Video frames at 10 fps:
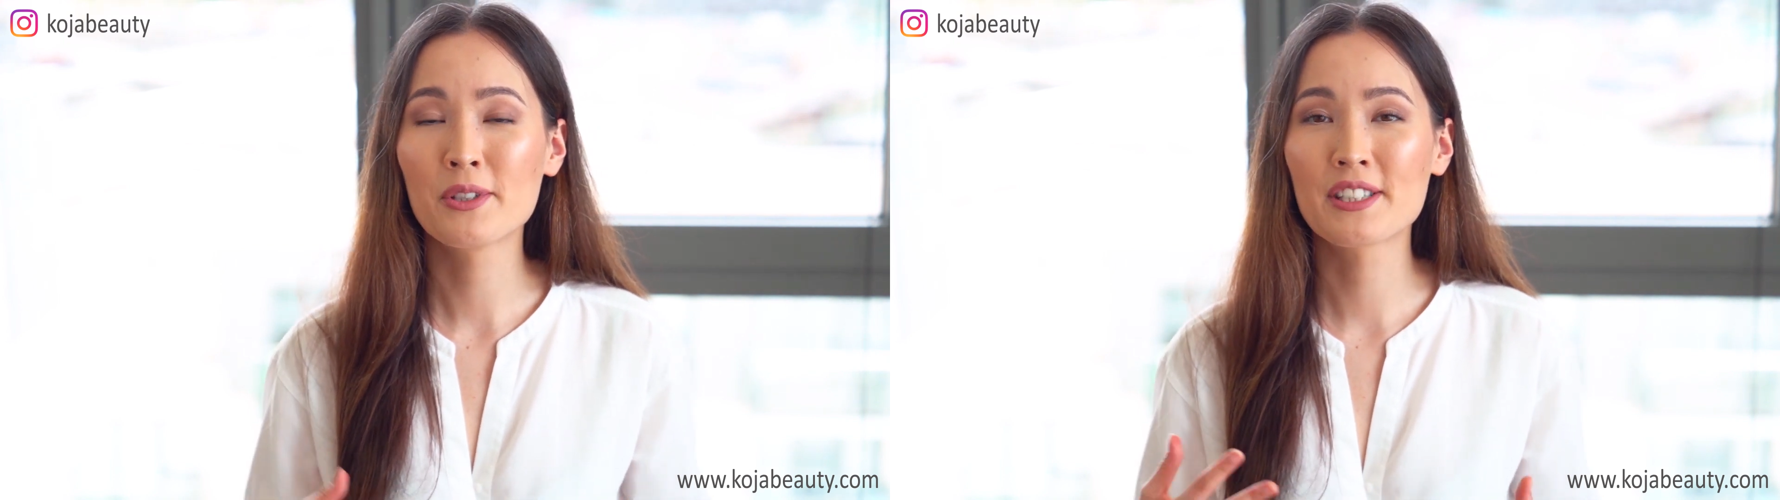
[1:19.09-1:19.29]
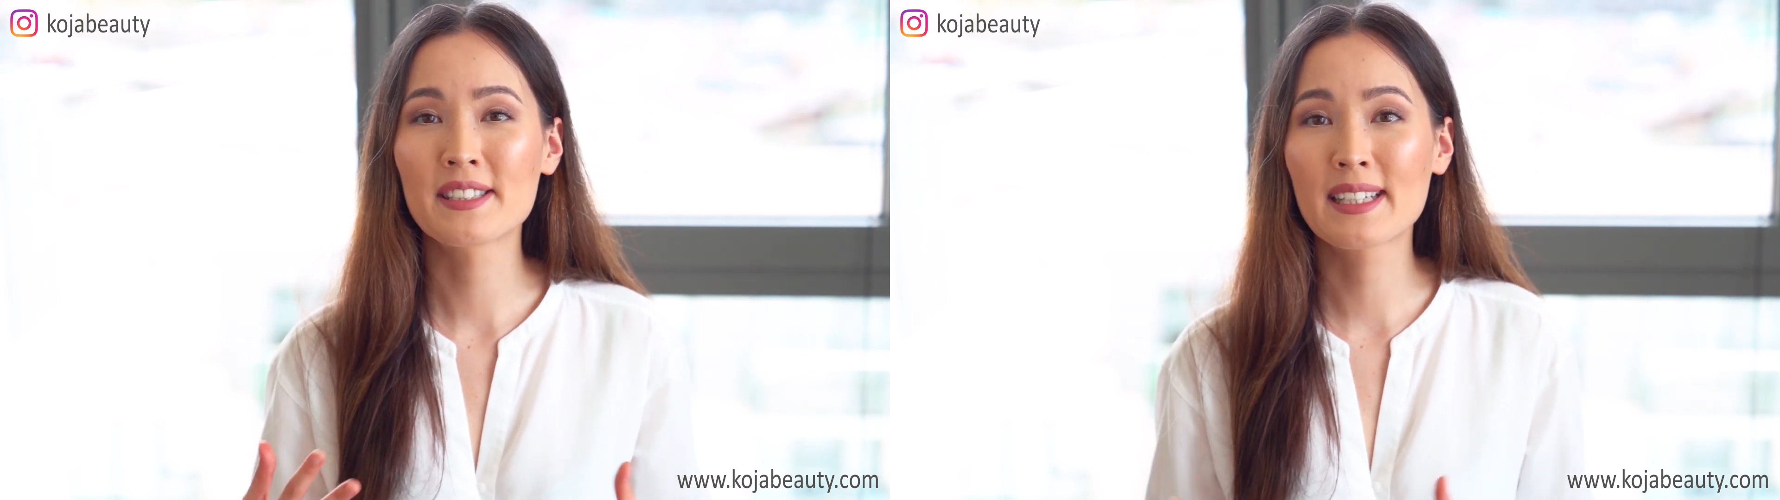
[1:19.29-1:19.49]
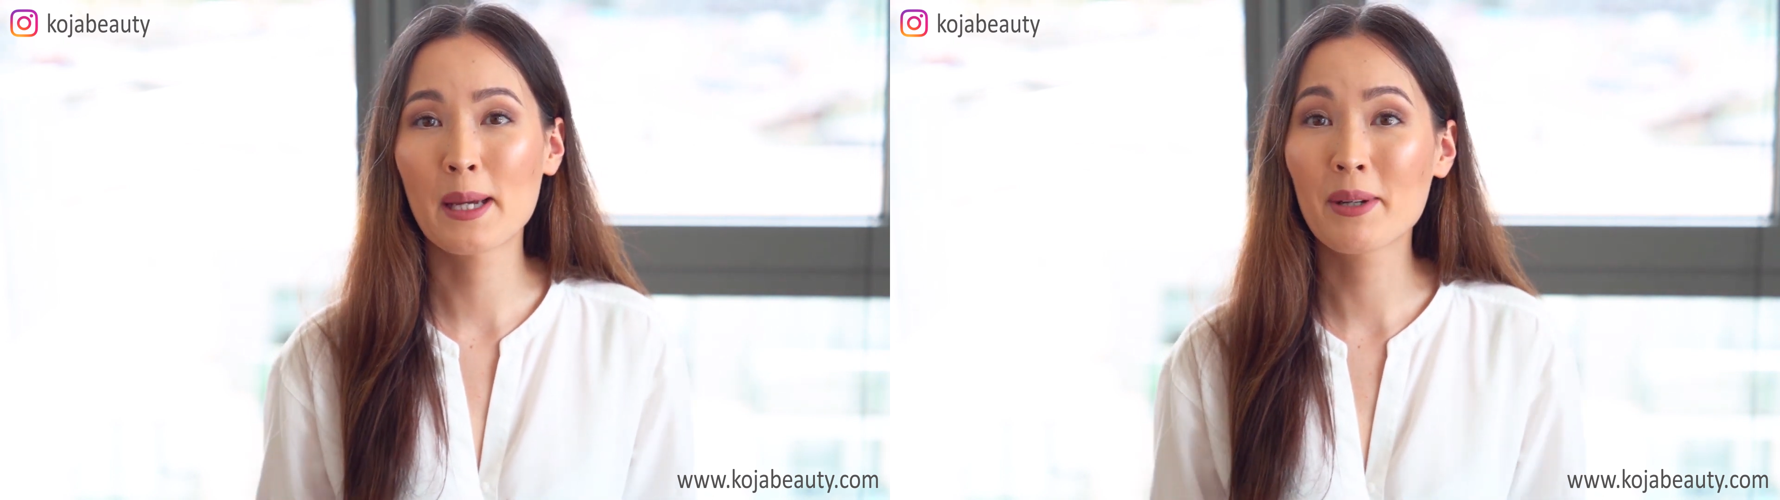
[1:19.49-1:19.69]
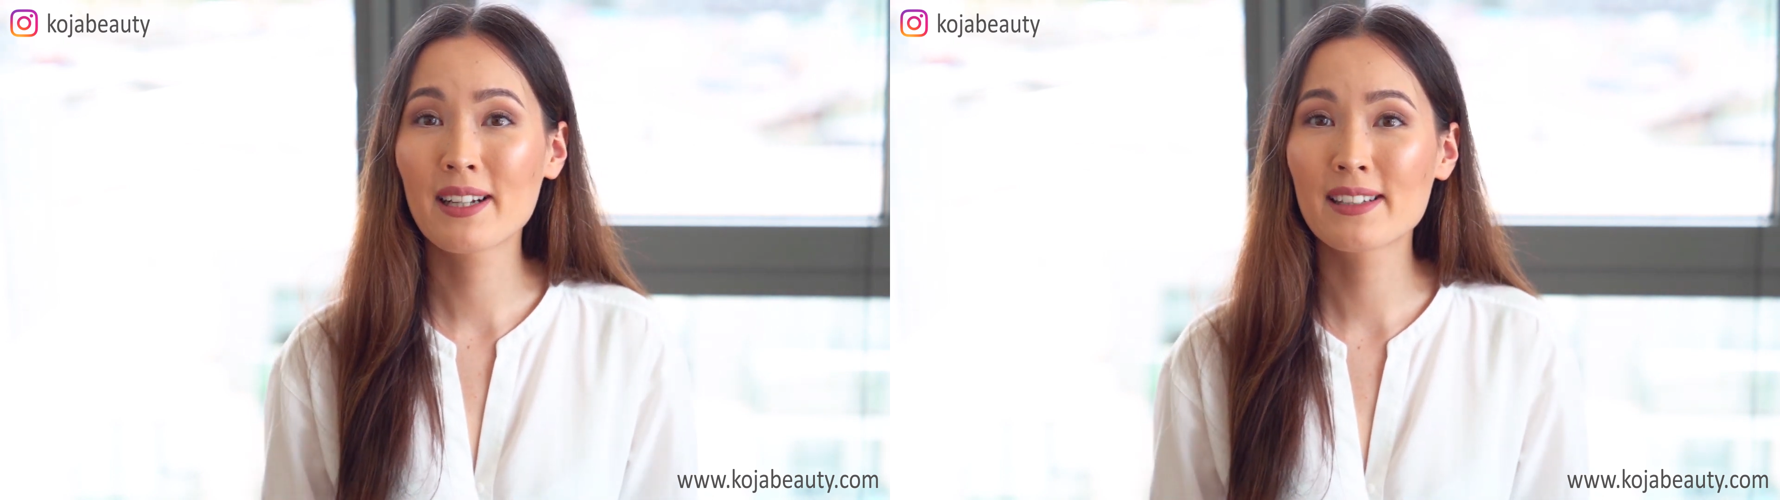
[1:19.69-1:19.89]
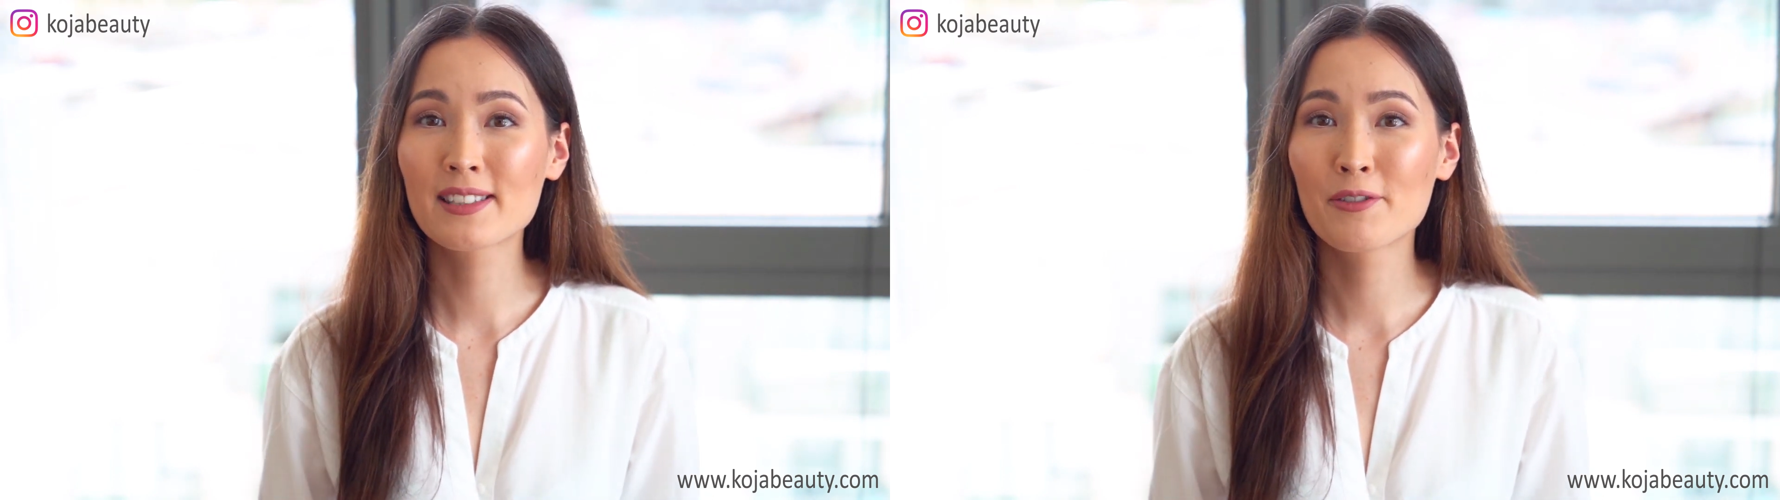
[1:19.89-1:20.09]
which is a
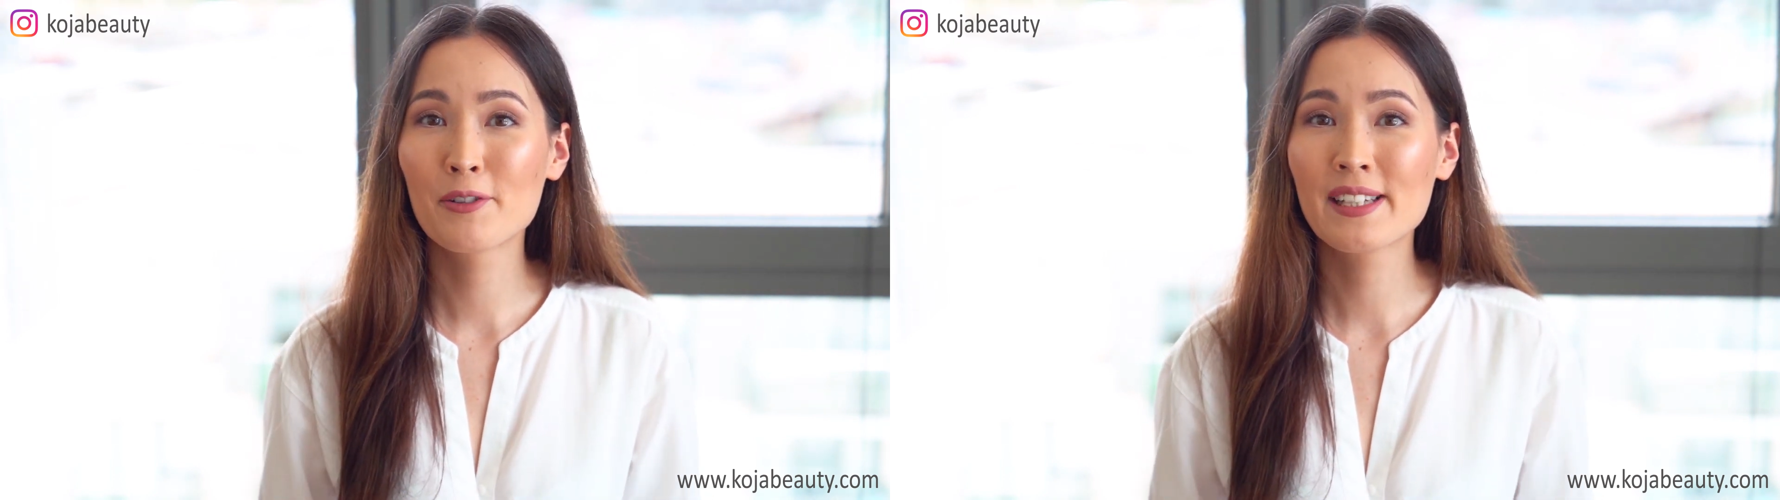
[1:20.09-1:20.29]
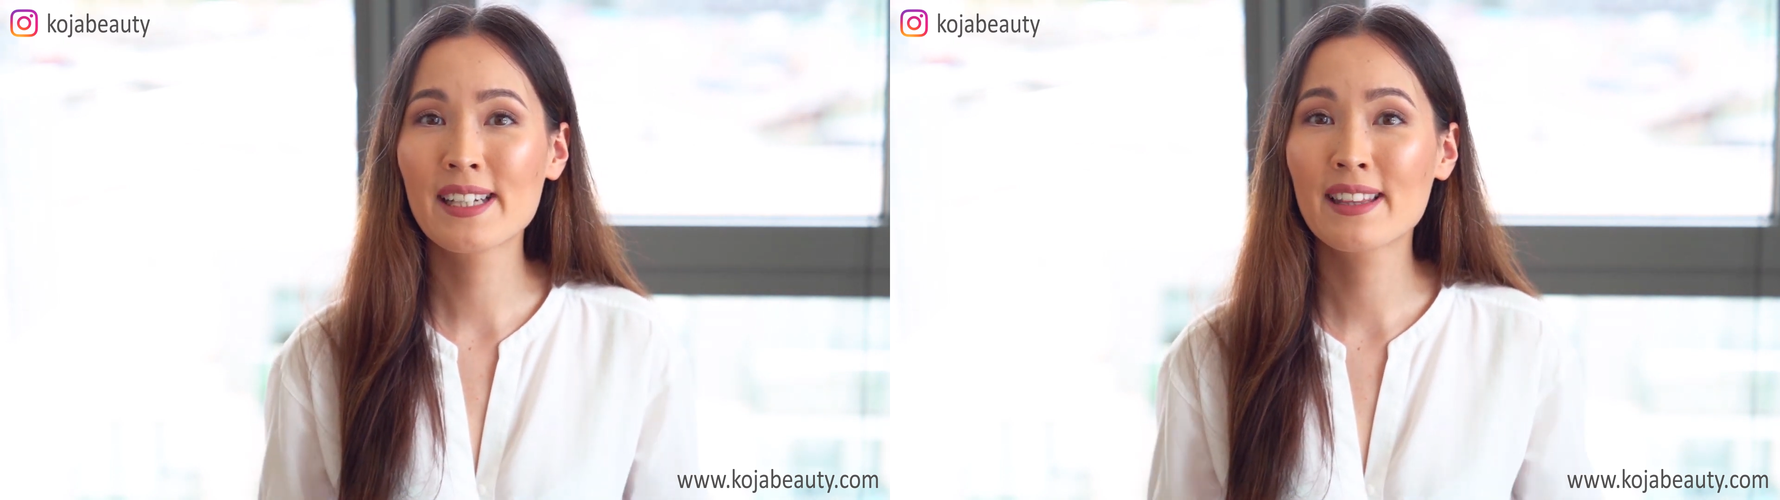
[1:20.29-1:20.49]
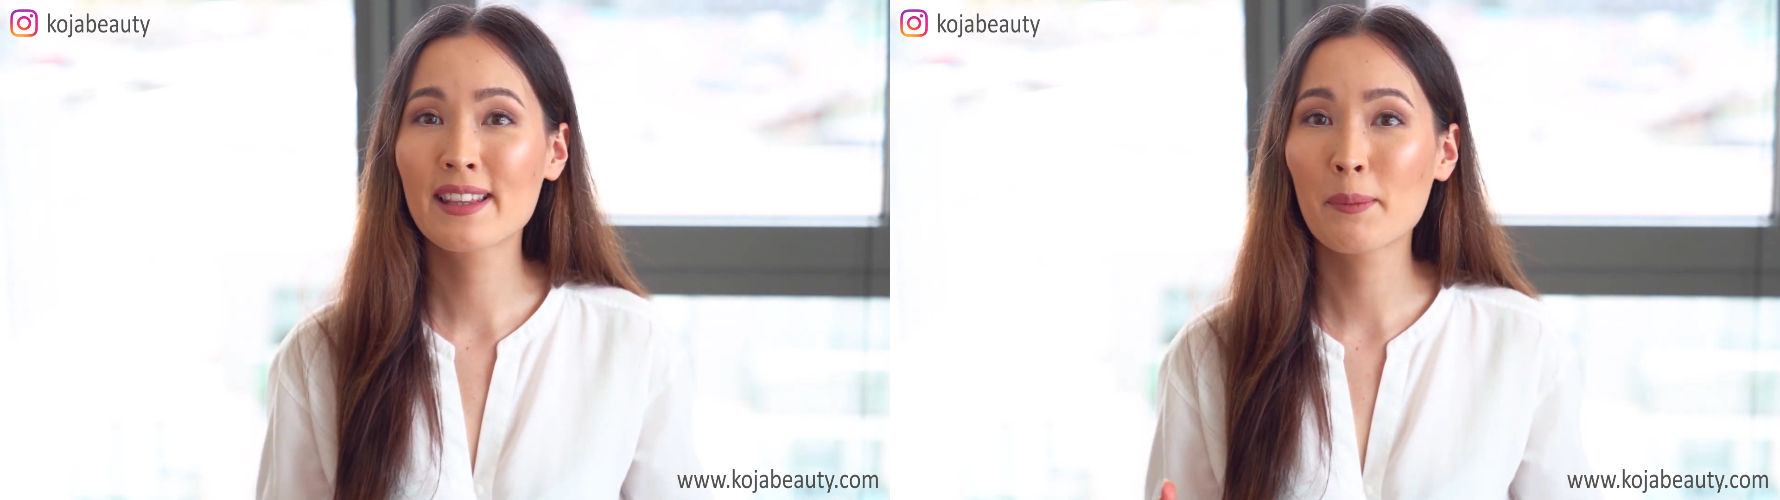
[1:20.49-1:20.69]
chemical exfoliant